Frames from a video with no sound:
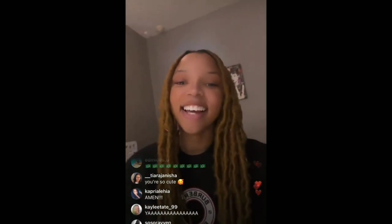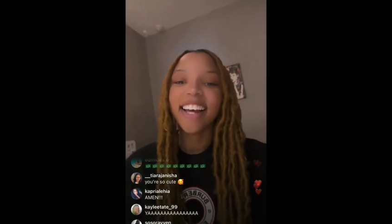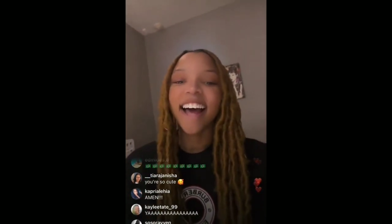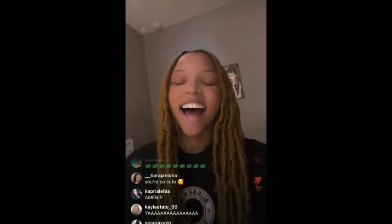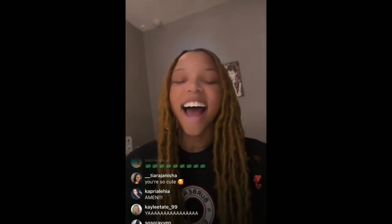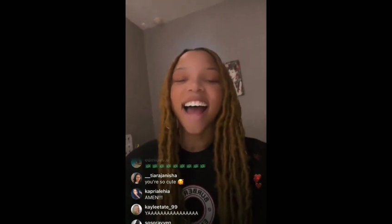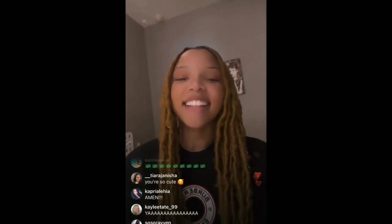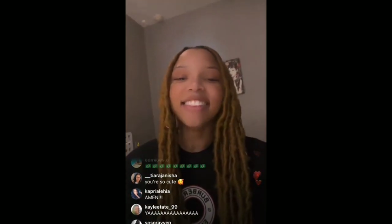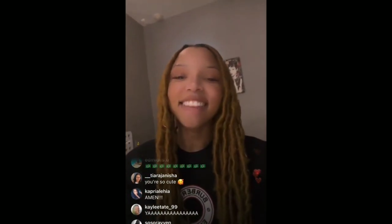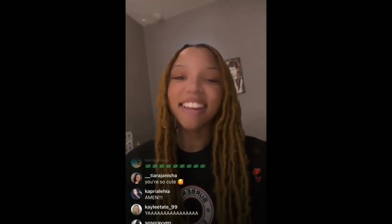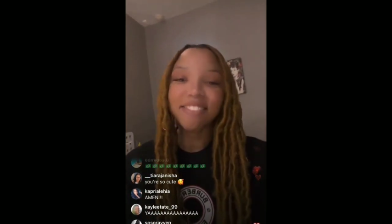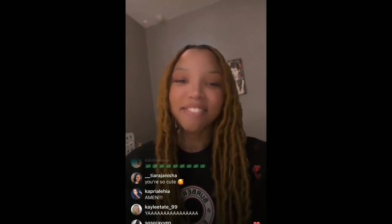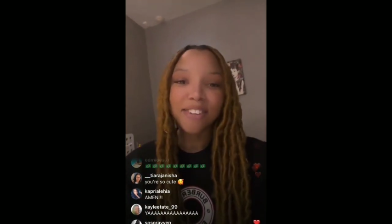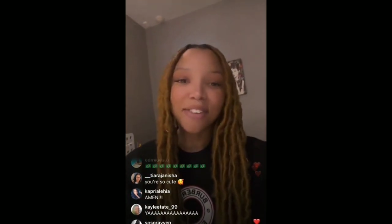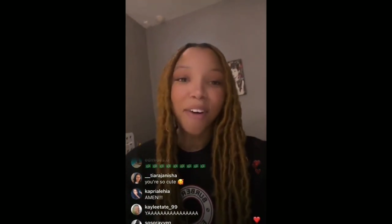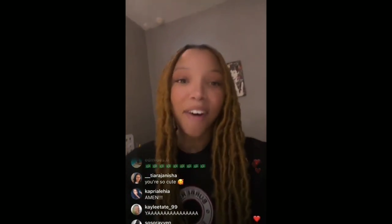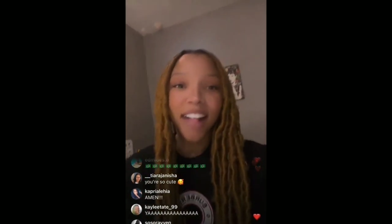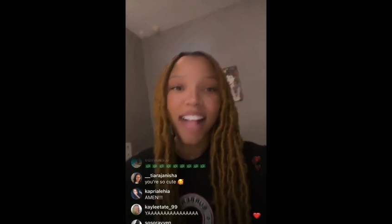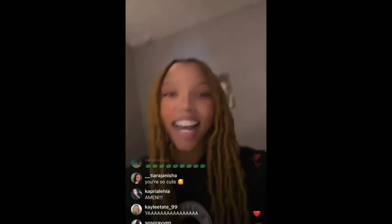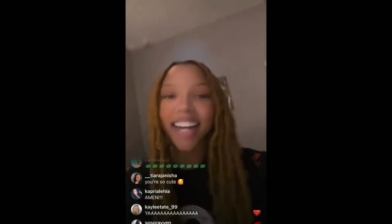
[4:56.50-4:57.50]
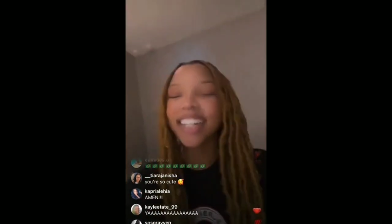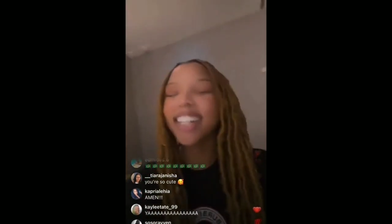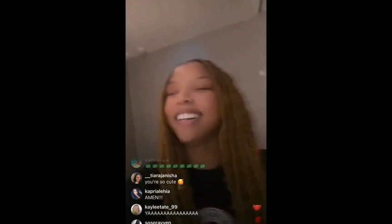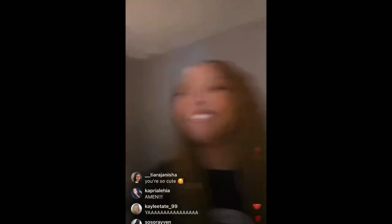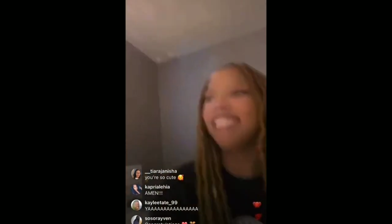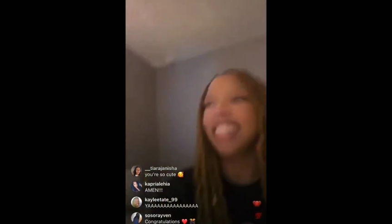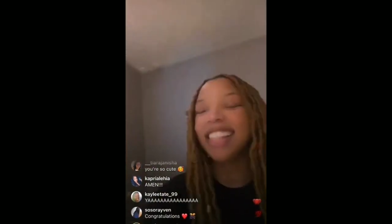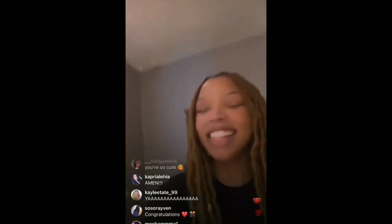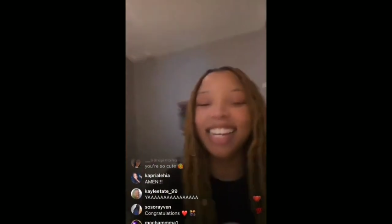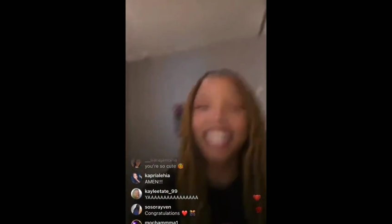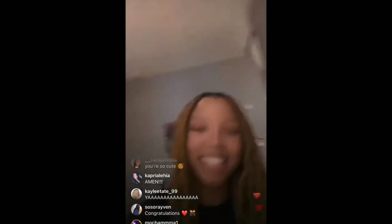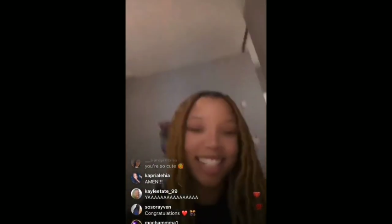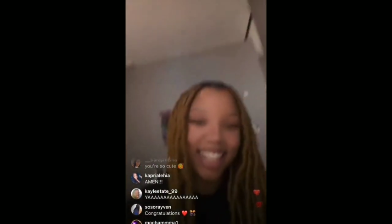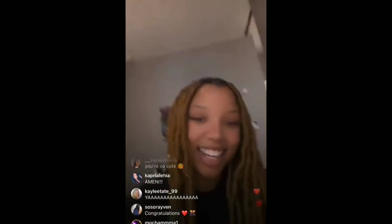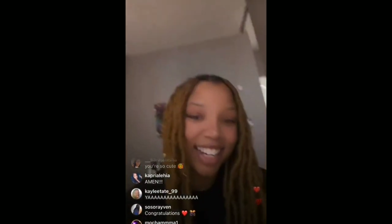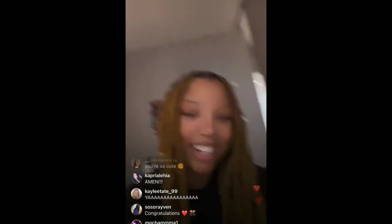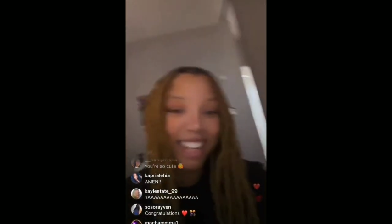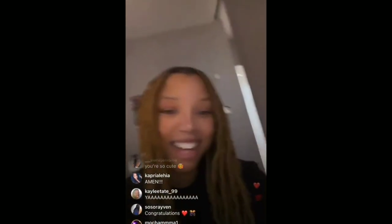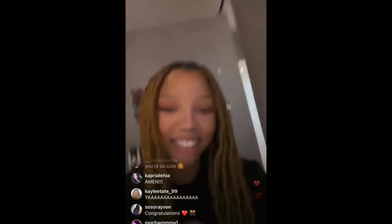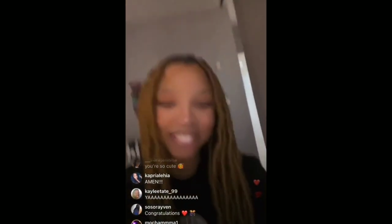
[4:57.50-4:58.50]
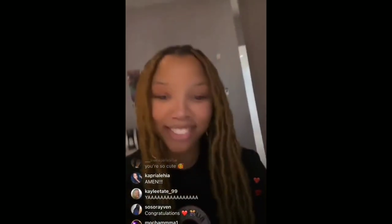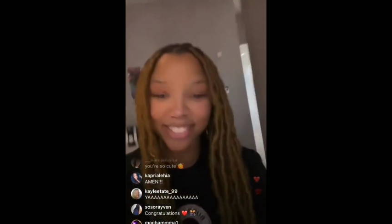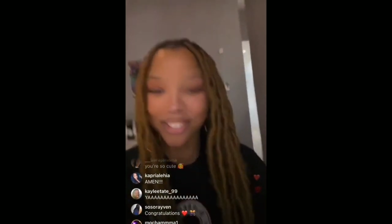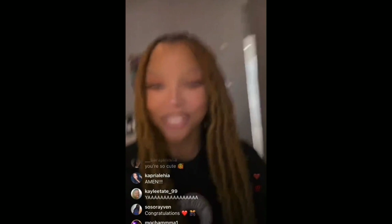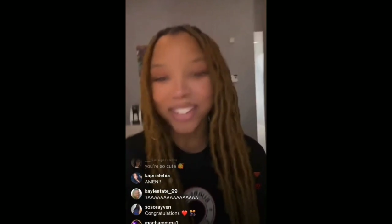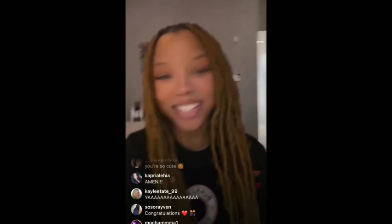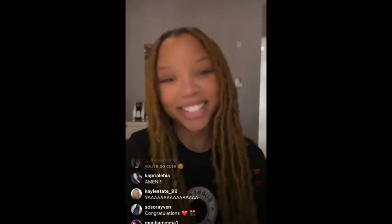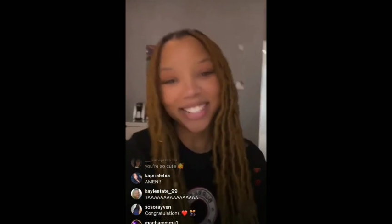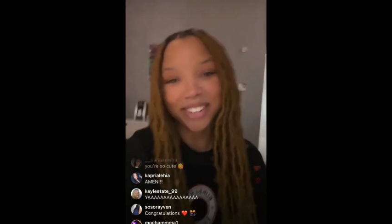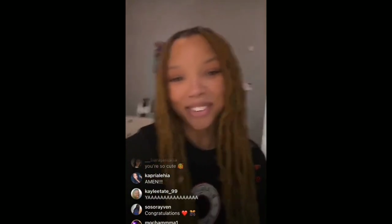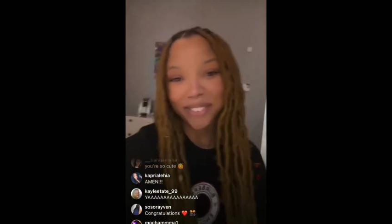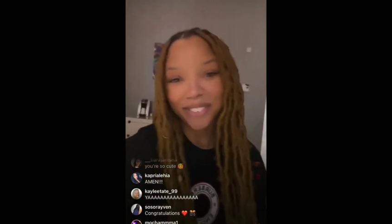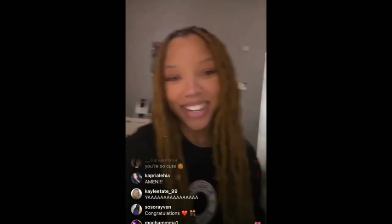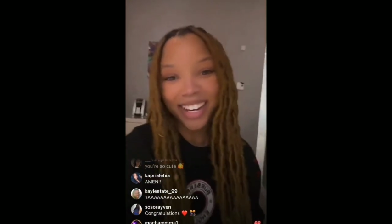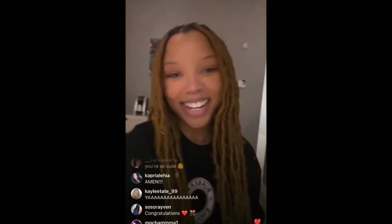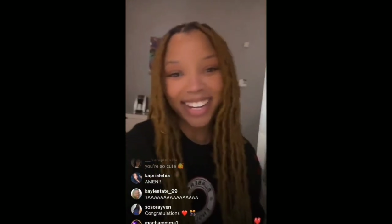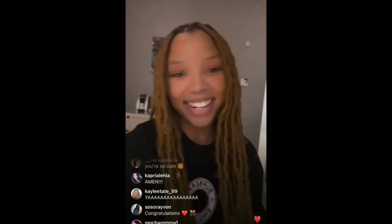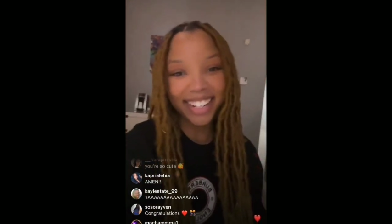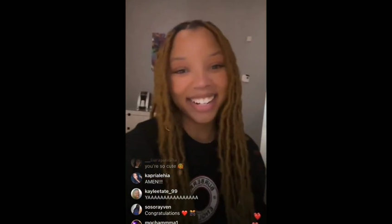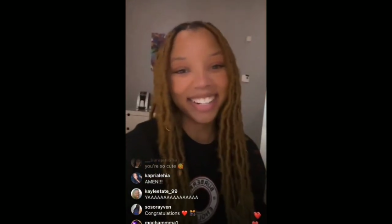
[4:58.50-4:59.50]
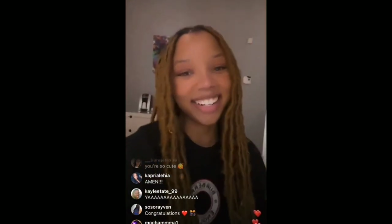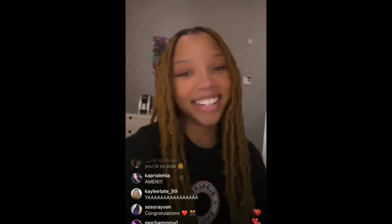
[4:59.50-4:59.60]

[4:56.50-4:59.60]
and this was a little longer. So I'm gonna give the video